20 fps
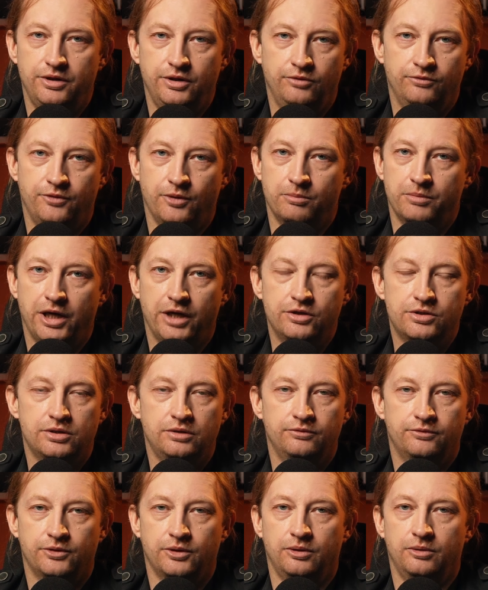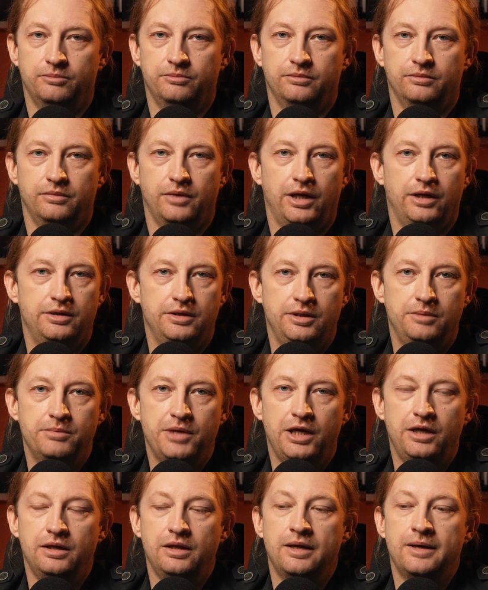information from an
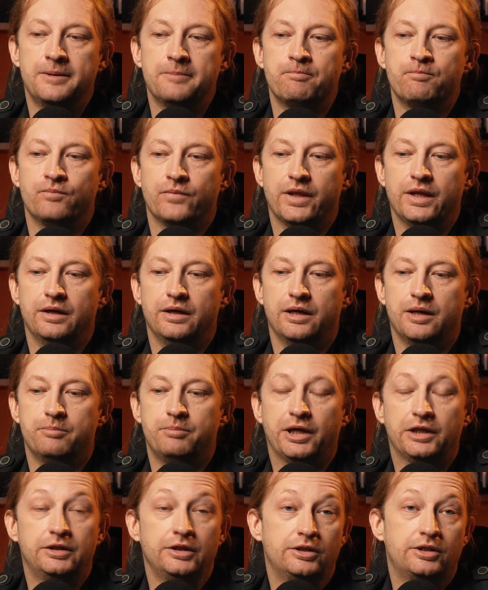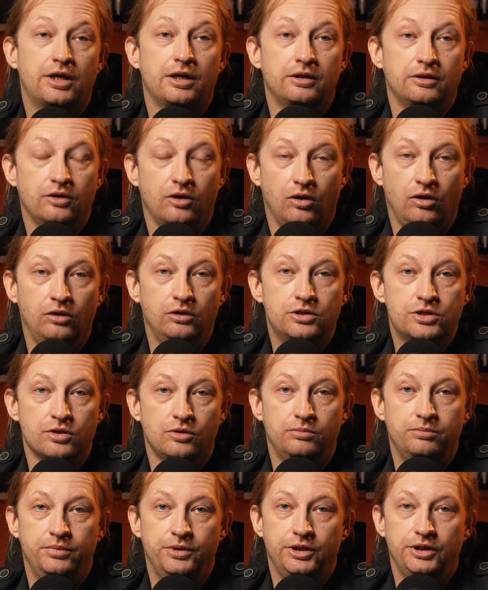email, but it can
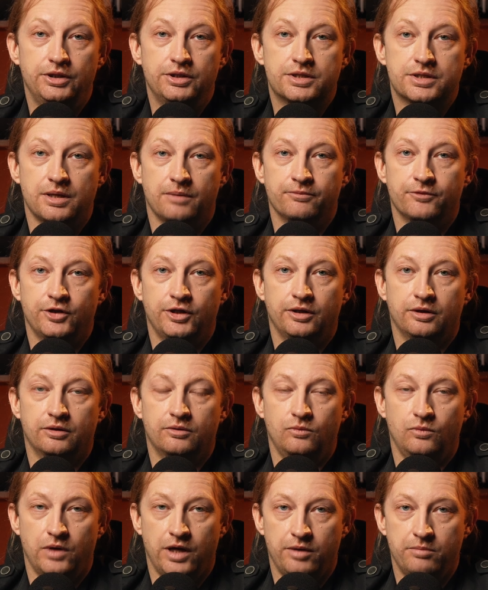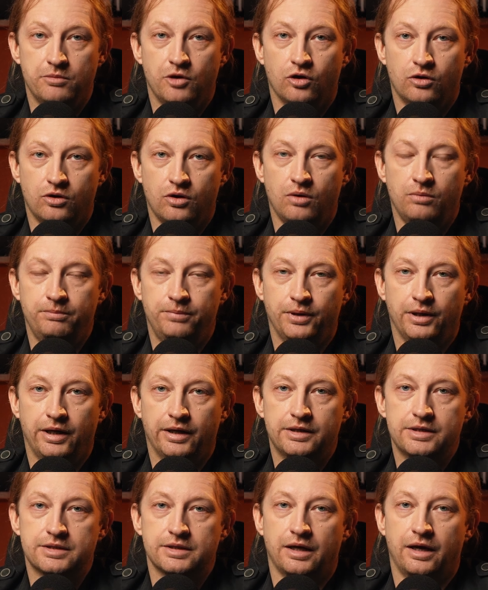also be something way more
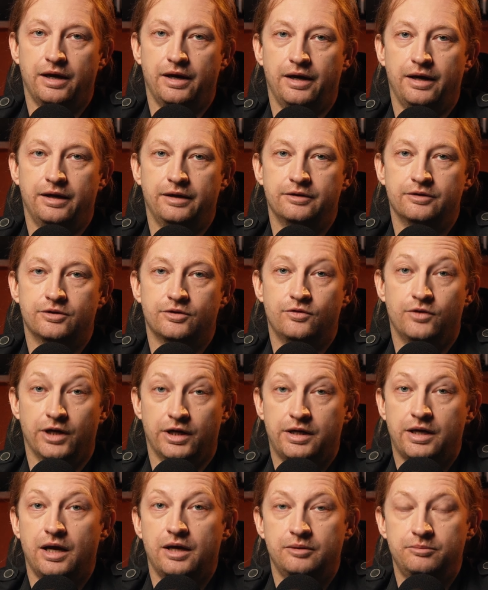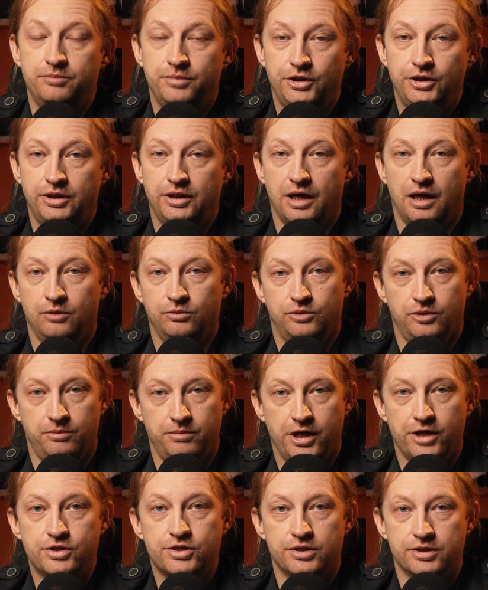complex, and there can be
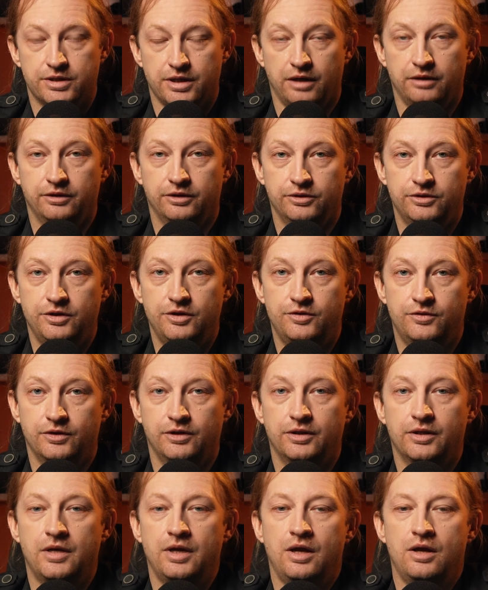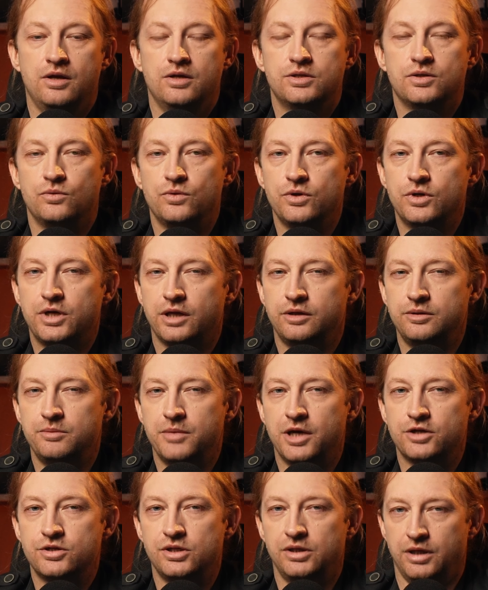automations underneath it. So you can
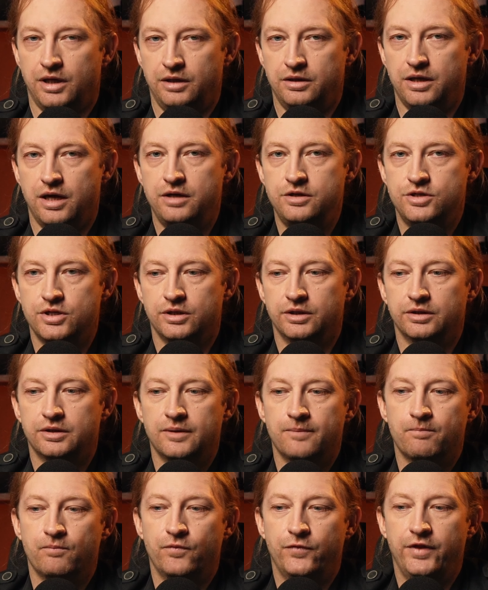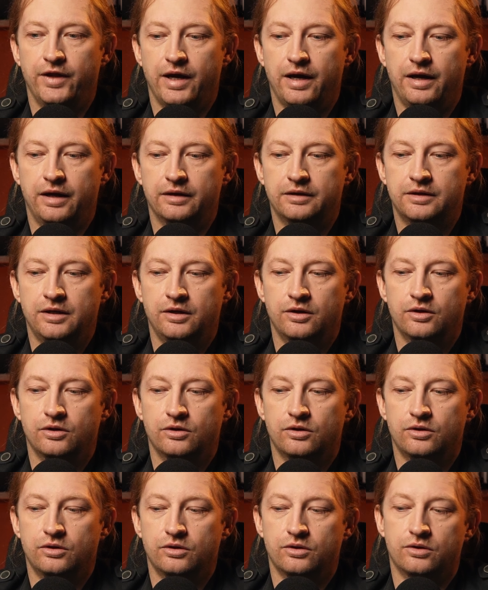imagine an agent that
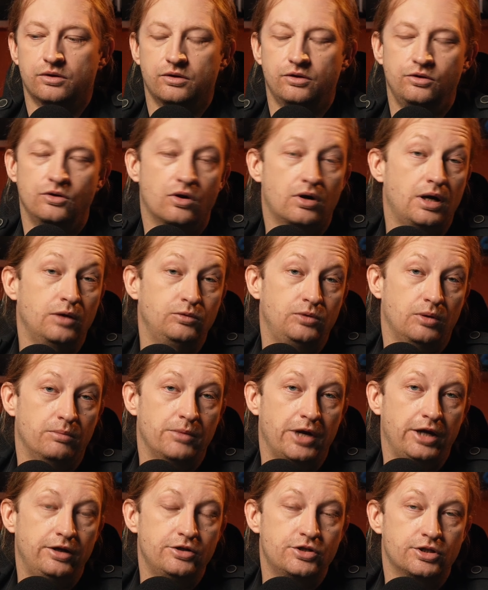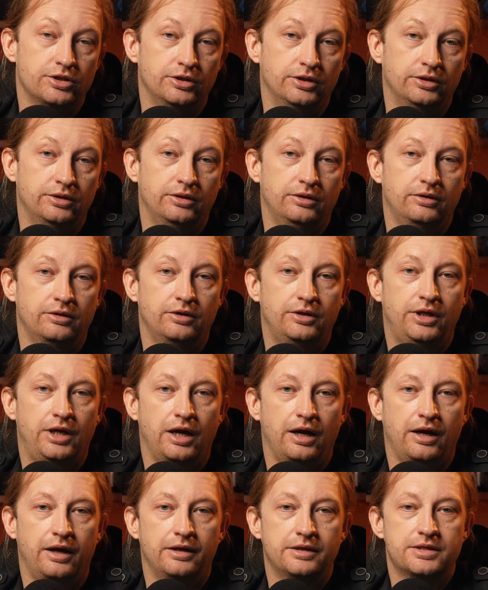your automation
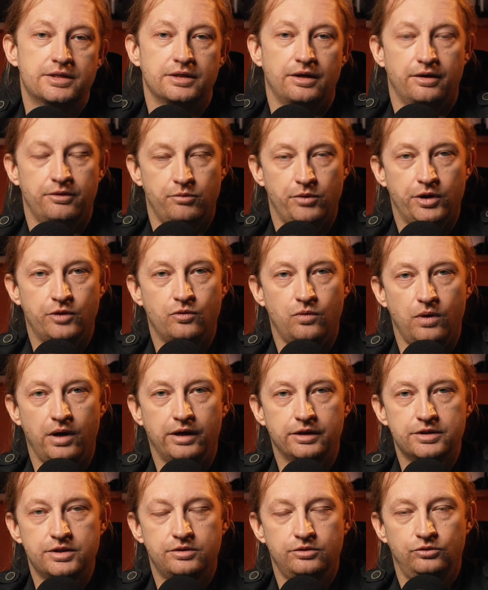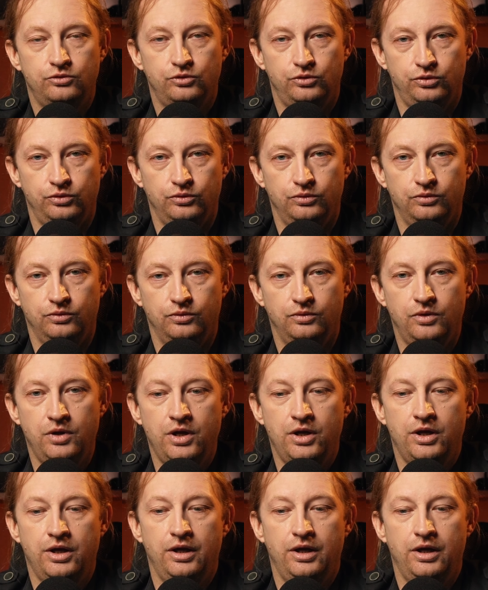gets a request to